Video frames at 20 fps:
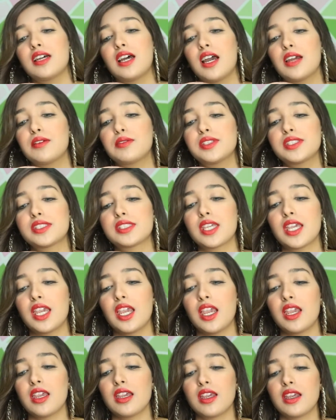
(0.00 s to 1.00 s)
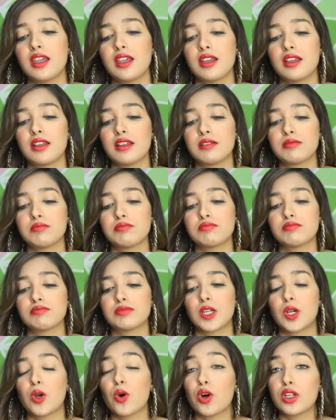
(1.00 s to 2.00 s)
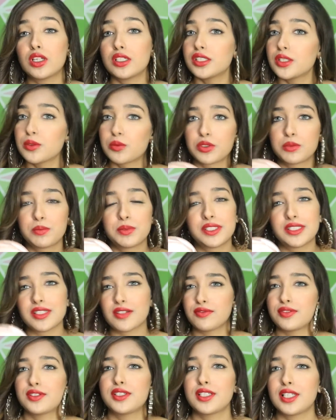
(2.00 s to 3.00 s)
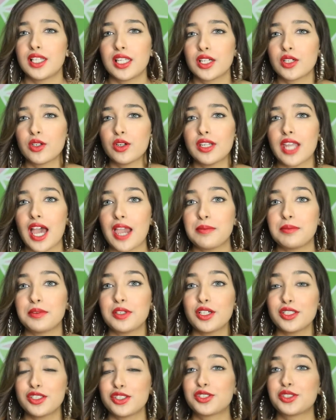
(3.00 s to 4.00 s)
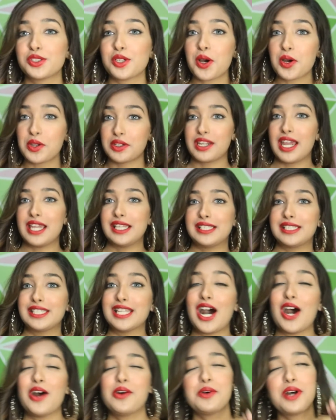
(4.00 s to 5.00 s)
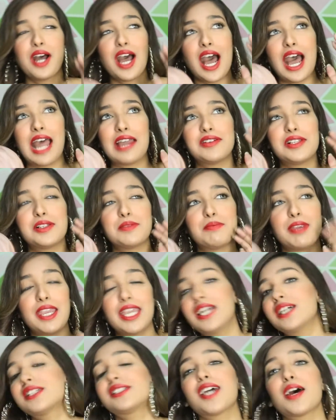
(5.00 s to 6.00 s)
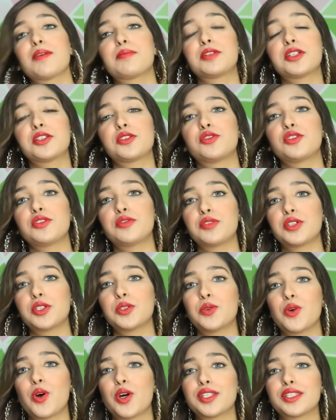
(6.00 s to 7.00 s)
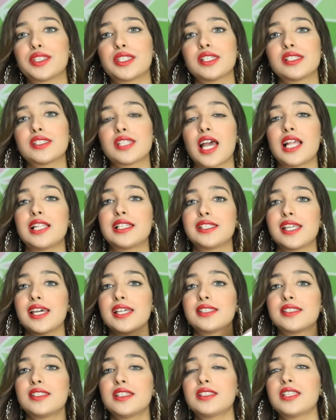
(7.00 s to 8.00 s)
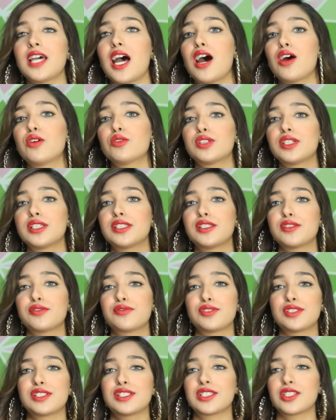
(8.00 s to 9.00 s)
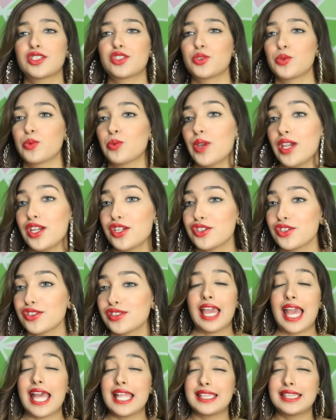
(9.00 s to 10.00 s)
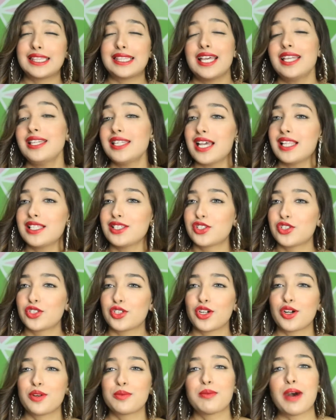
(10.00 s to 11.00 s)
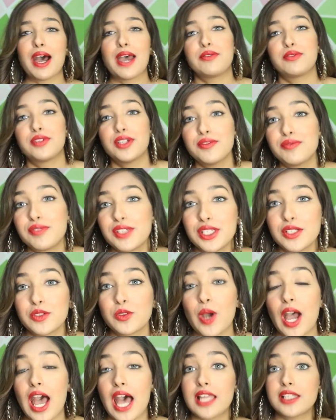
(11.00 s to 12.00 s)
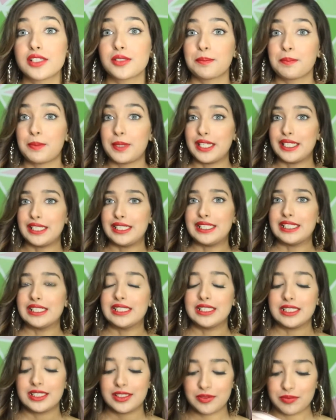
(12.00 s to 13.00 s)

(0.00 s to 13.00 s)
I would say the quality would be definitely good. I'm not sure right now. I will make a separate review on this. I'll test it out in different situations and then I'll share my review and opinion.